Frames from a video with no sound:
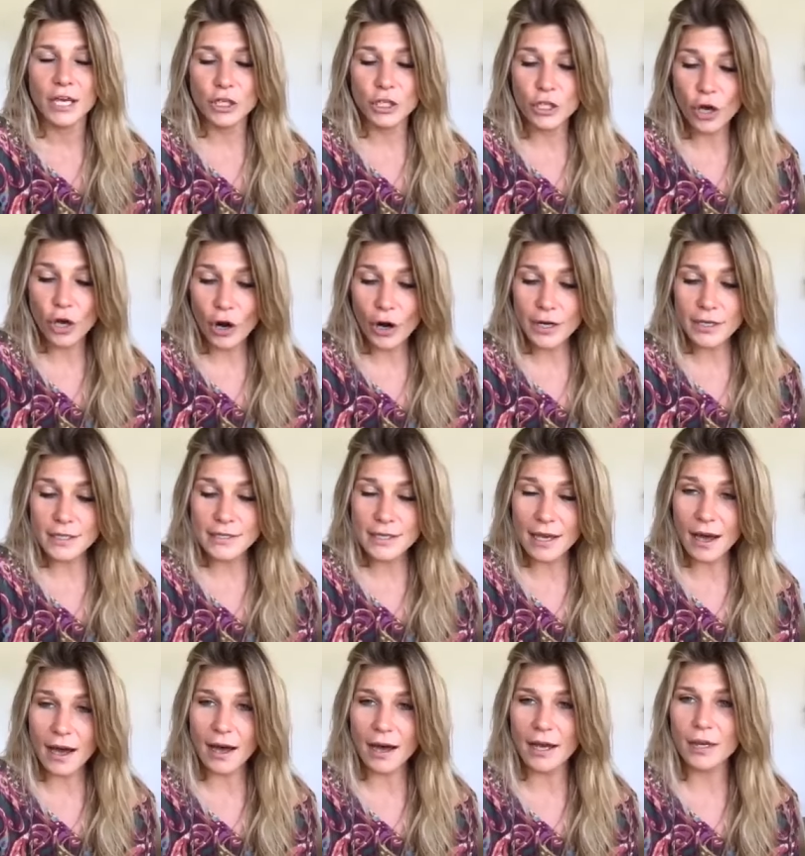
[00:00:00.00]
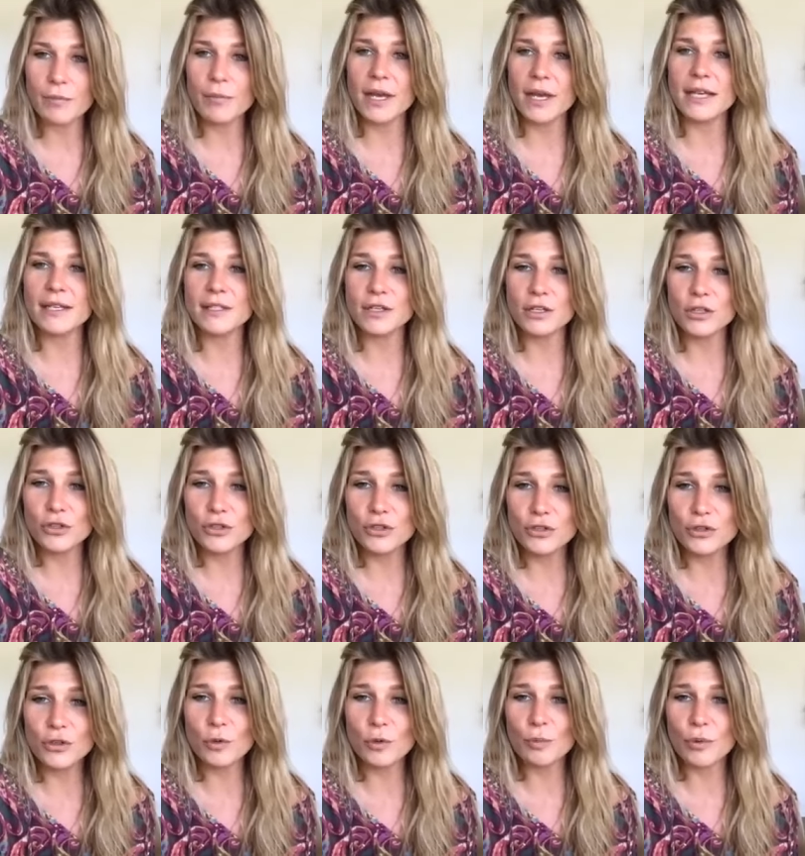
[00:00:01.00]
Your time is
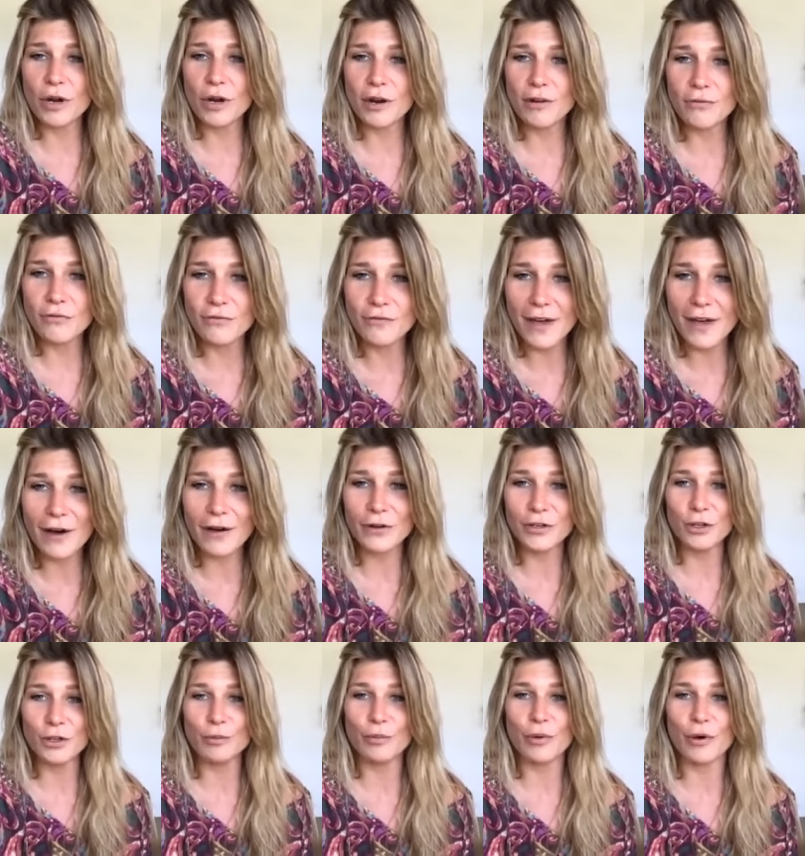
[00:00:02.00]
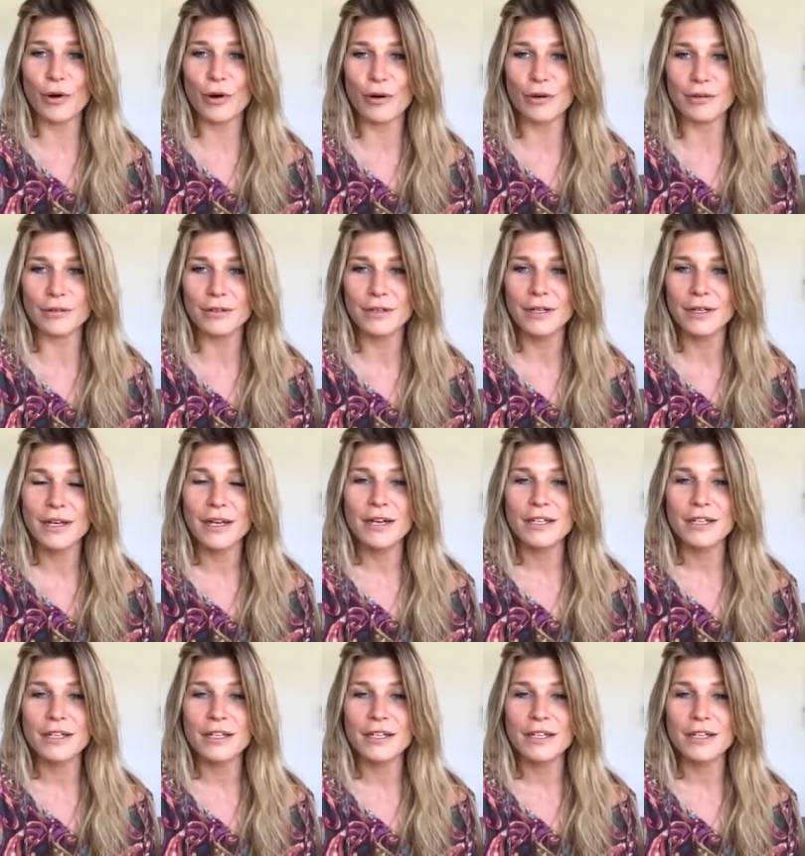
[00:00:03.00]
super valuable.